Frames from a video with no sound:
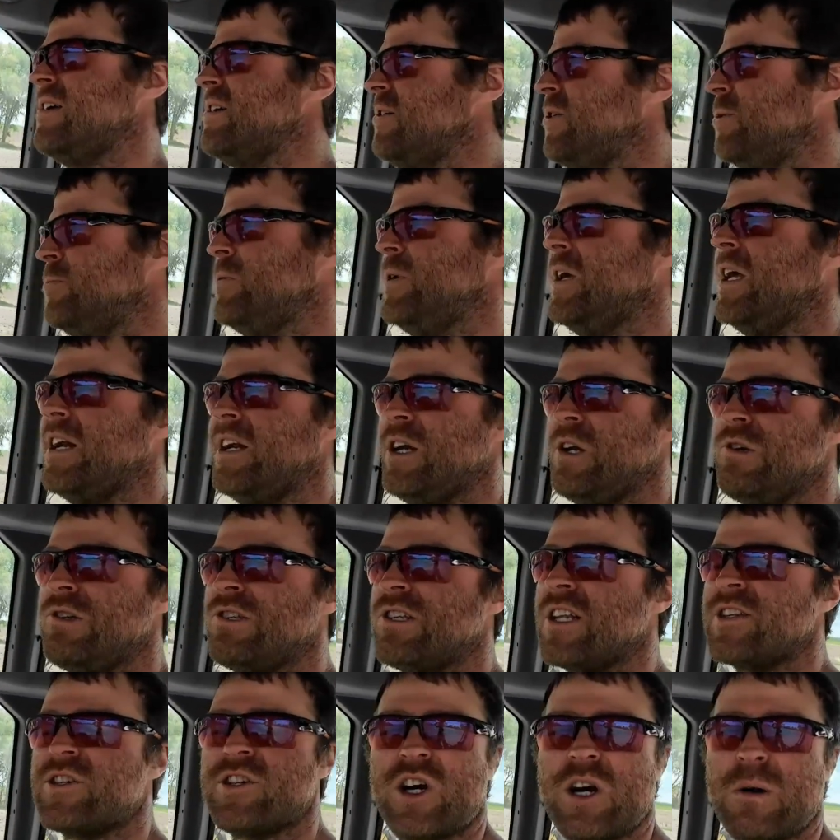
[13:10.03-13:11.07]
hope we get a new
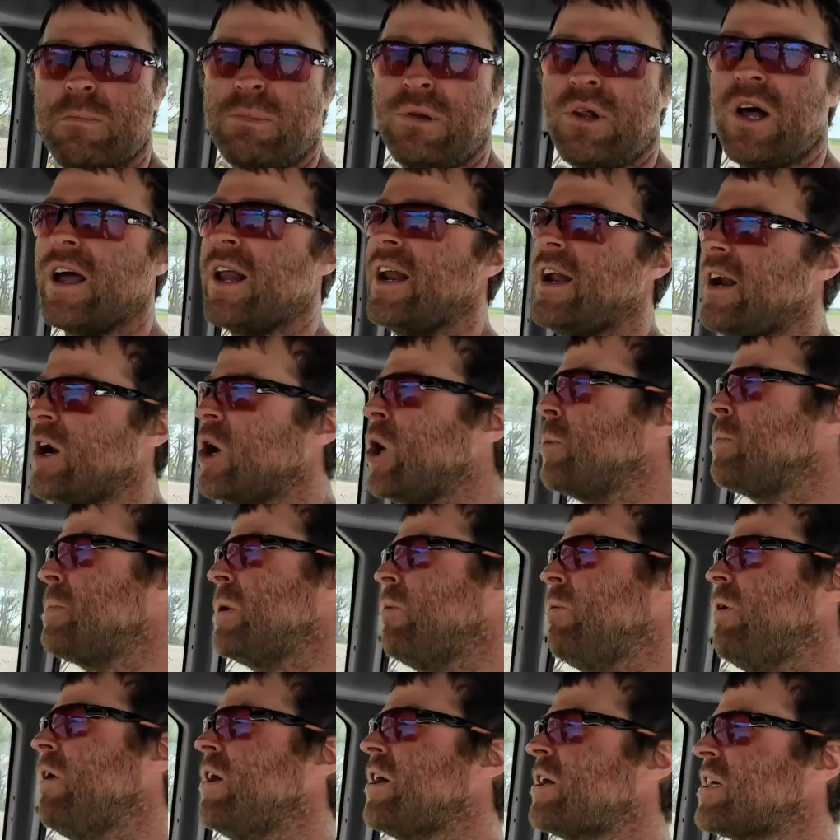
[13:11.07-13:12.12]
sensor, plug it in, hope it
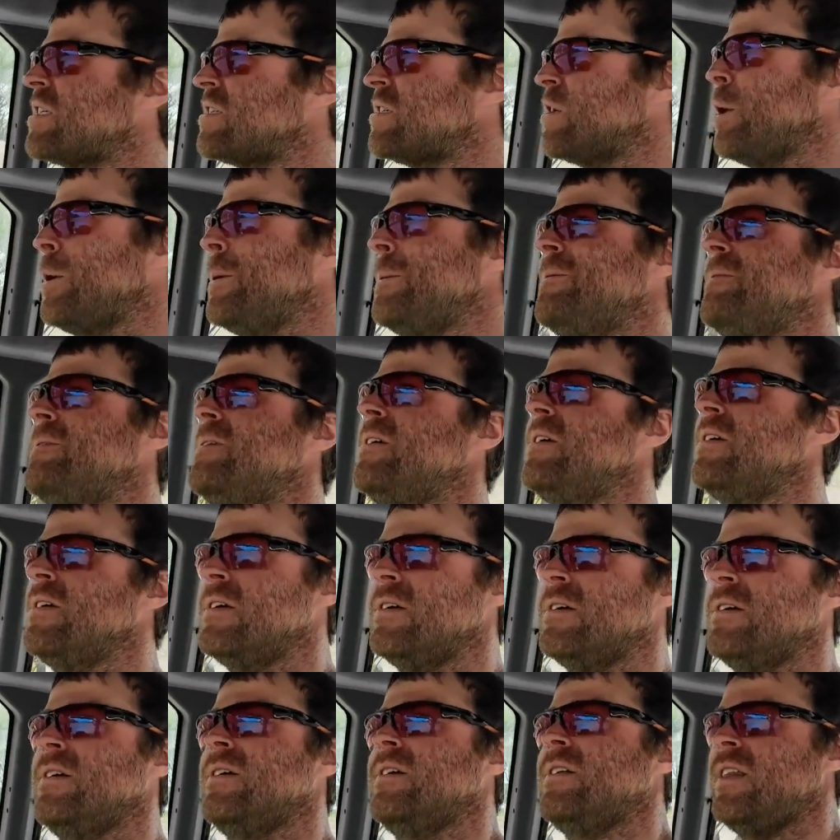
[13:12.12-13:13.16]
works. So
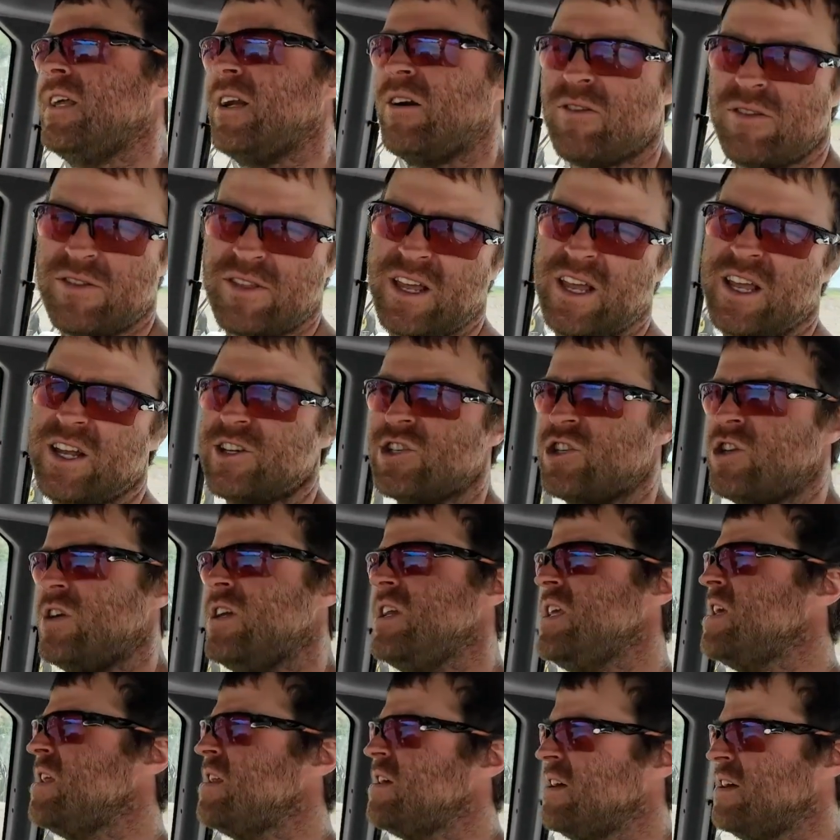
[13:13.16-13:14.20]
they don't think it should
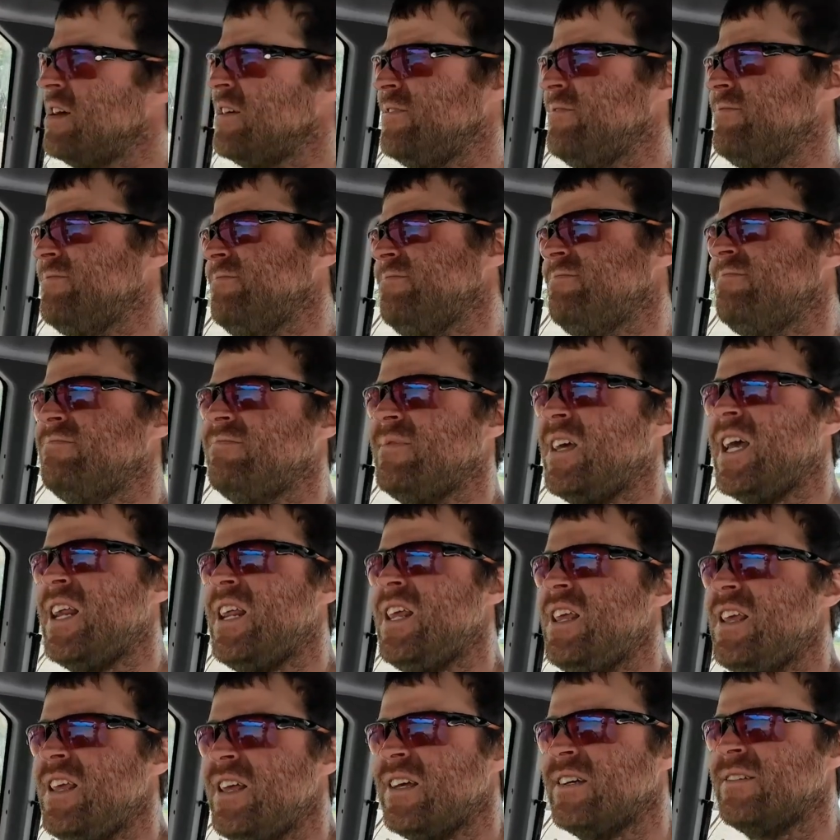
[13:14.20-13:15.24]
need
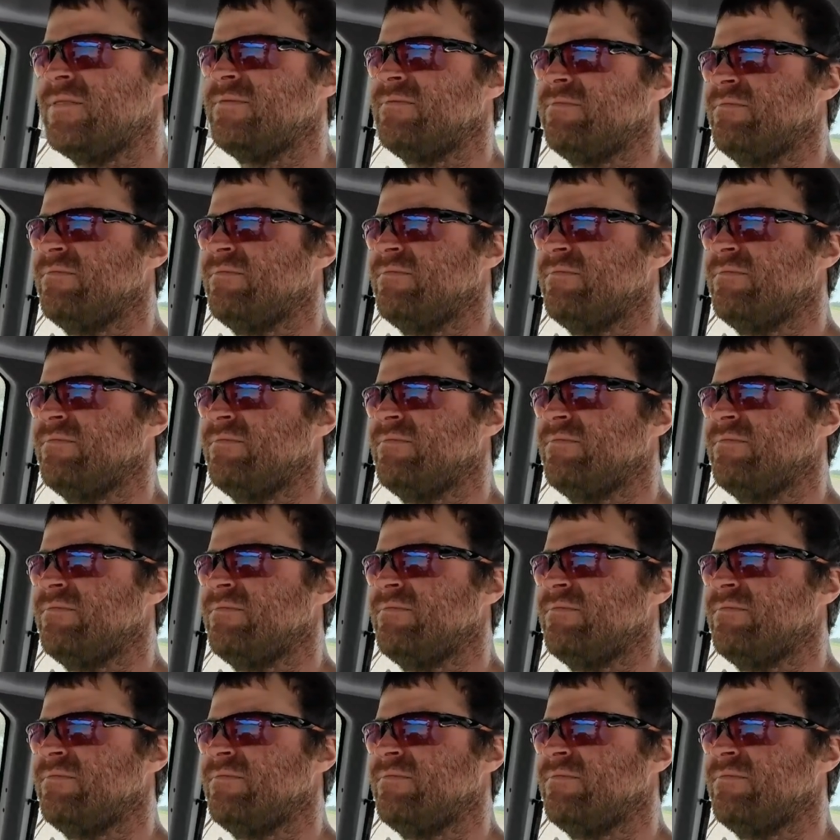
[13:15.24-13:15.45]
any